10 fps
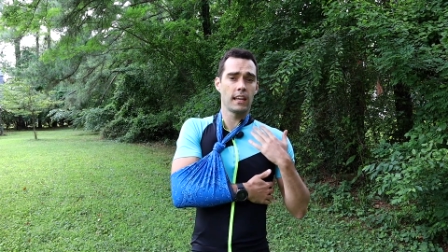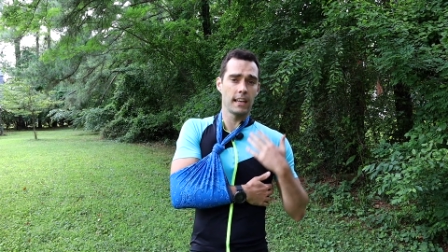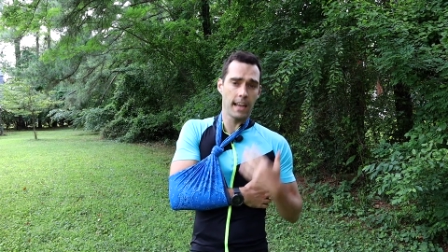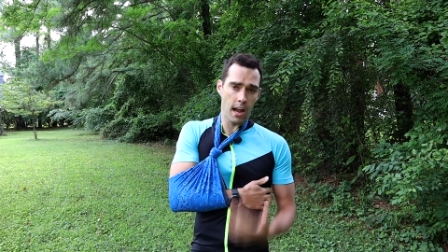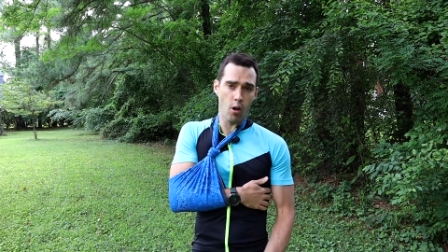
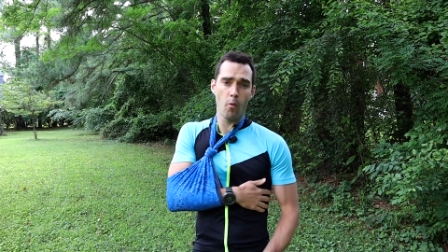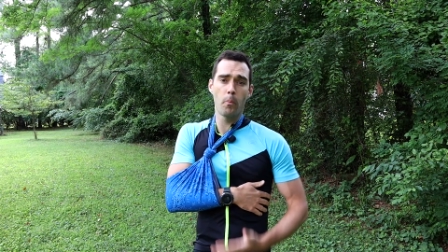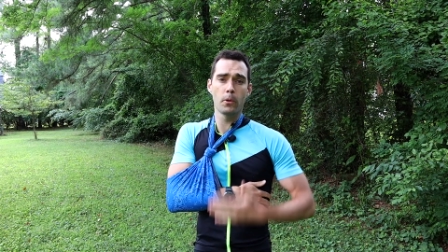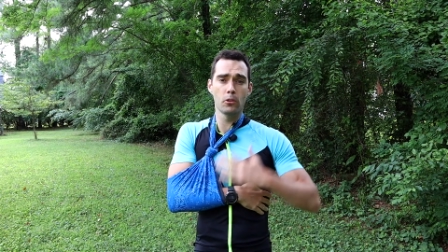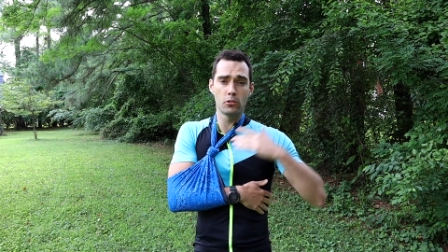can
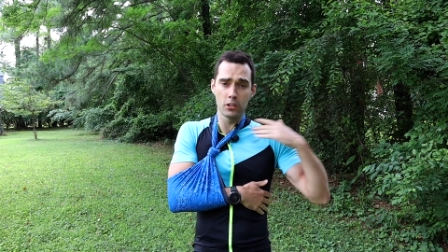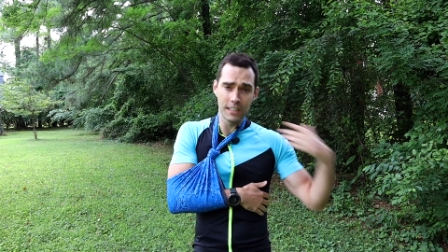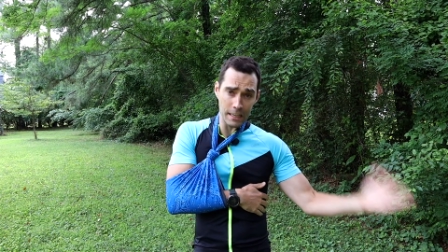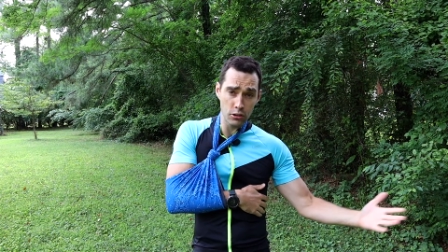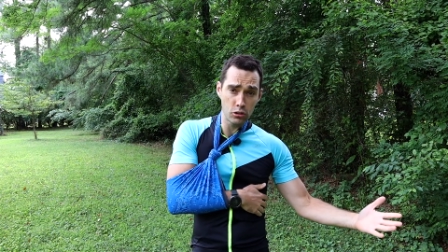help you to
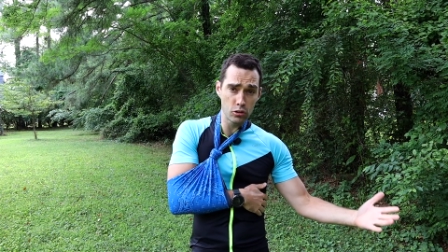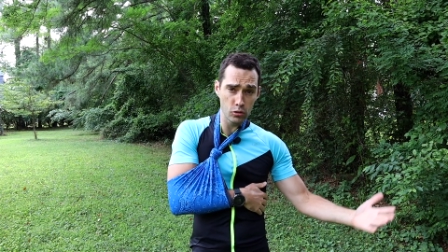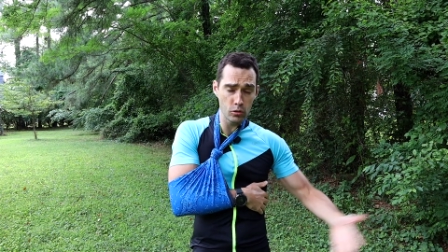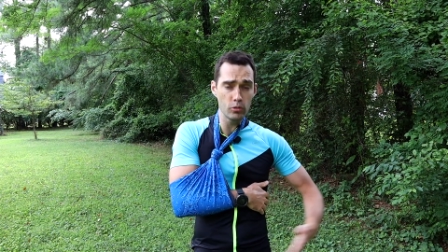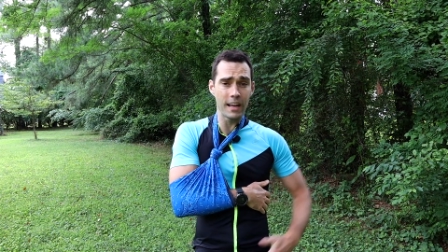get
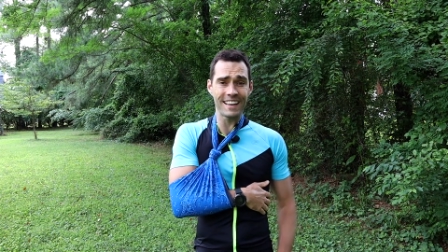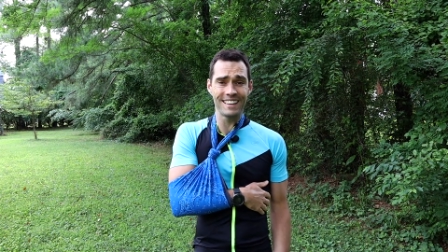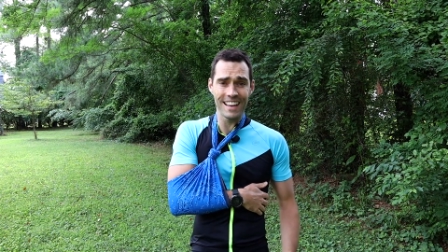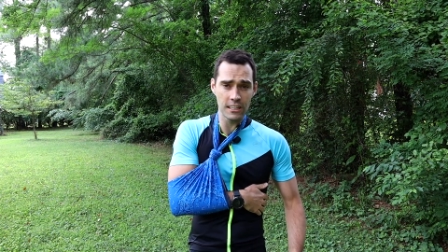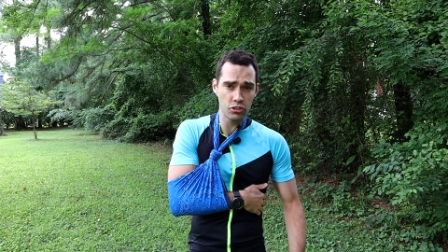to that
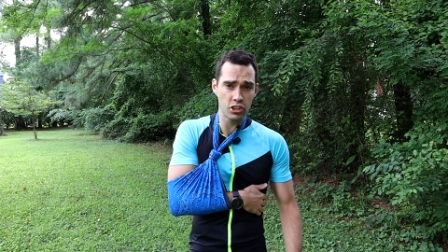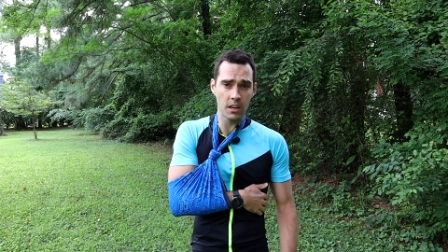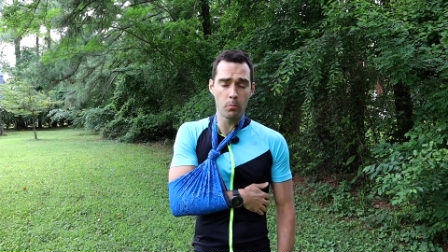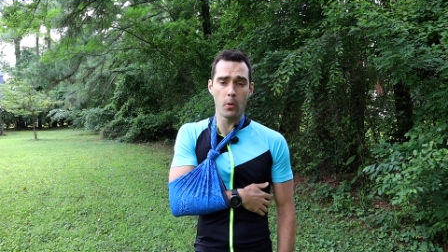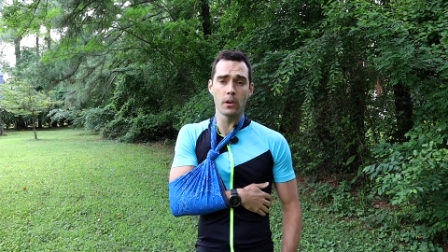next
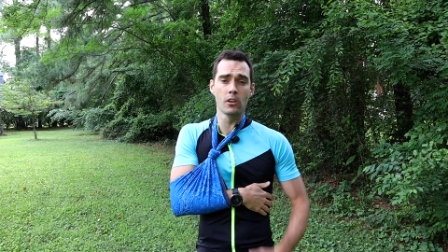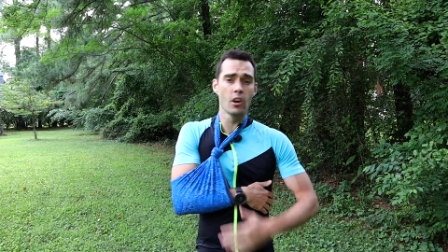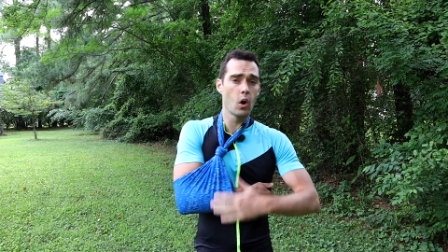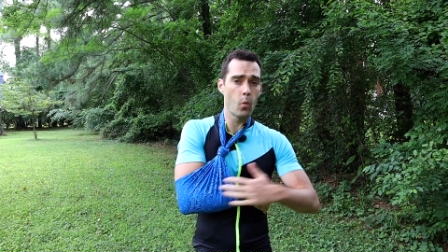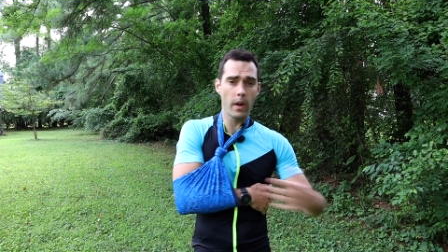checkpoint
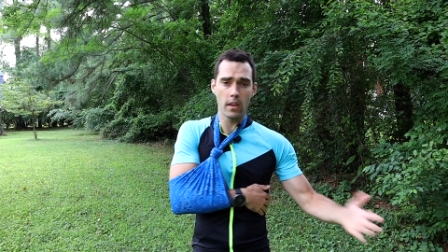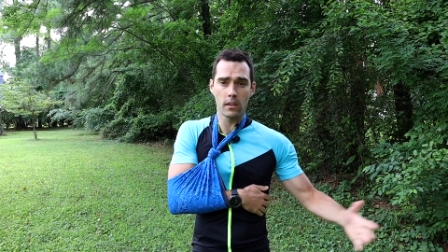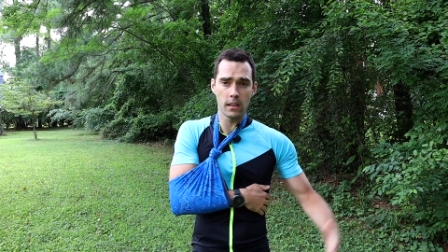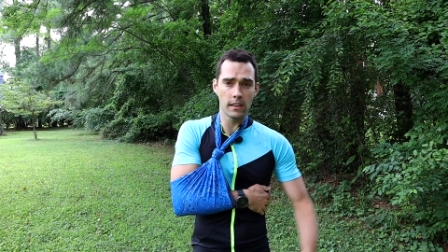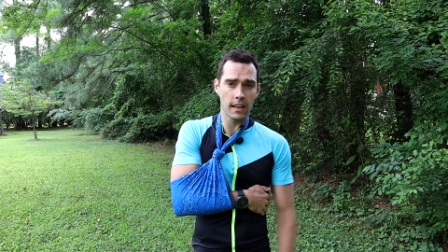where you
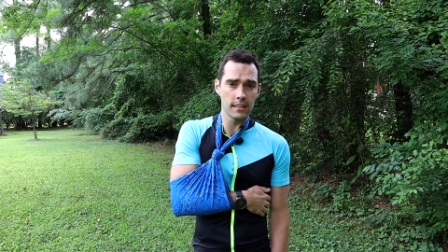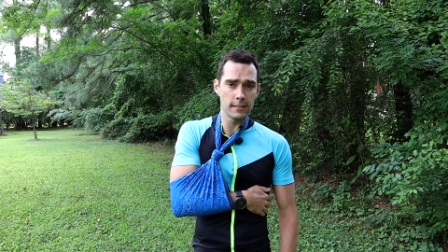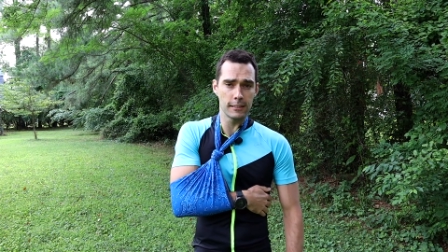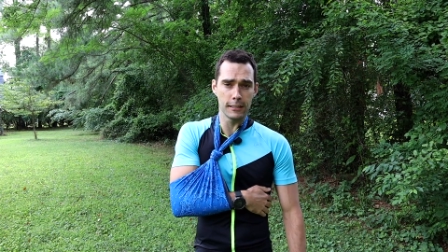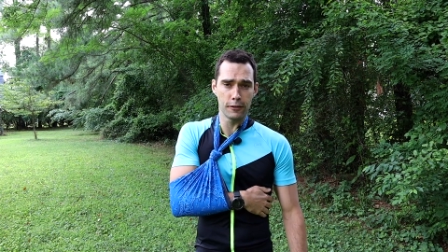can then
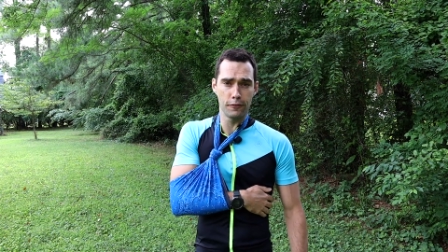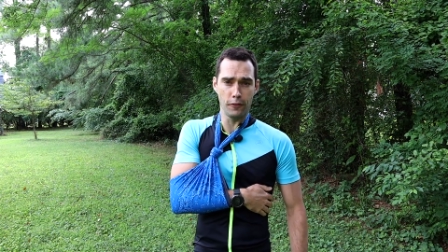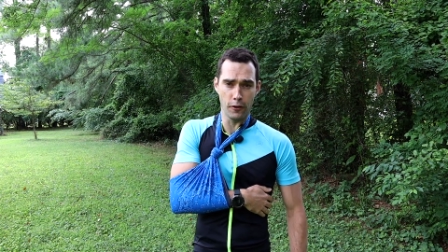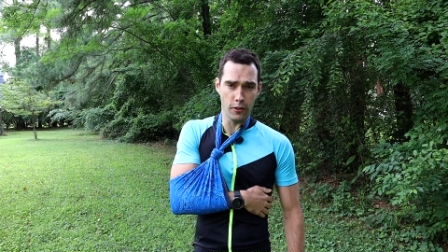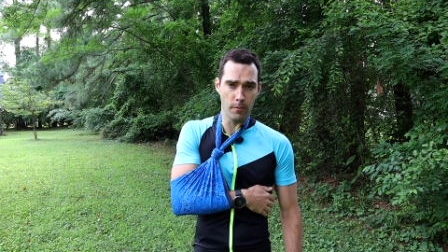seek
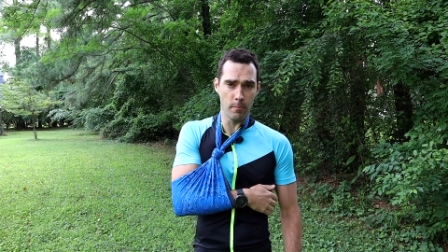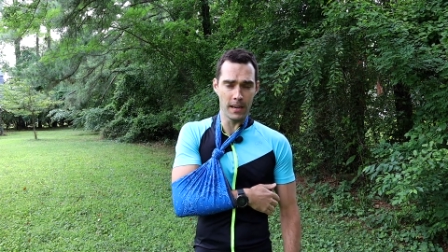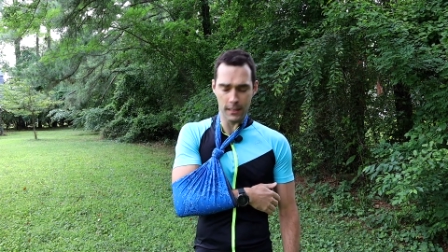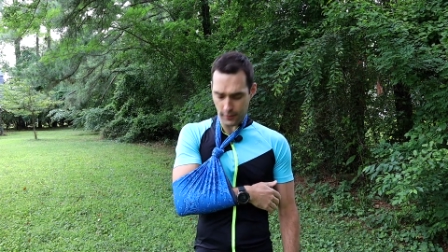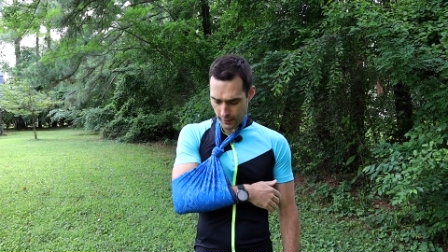further
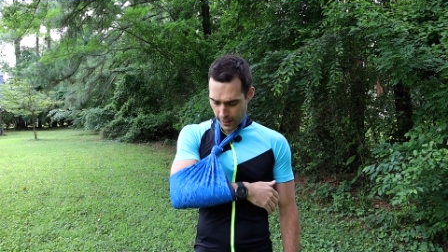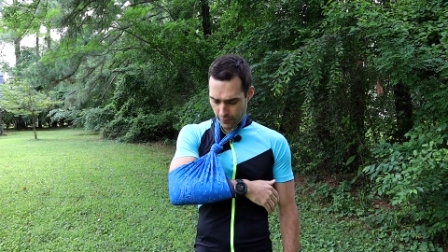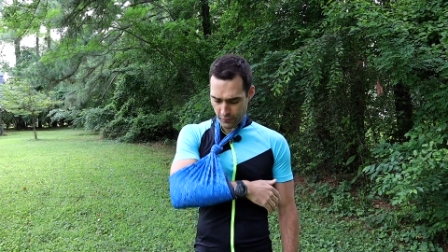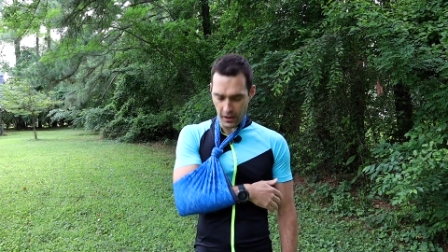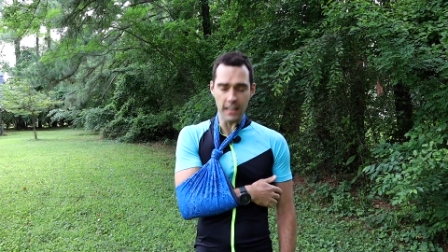medical
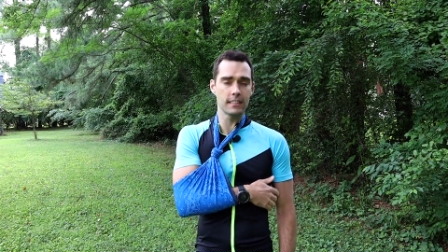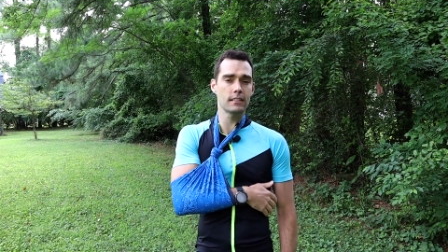advice.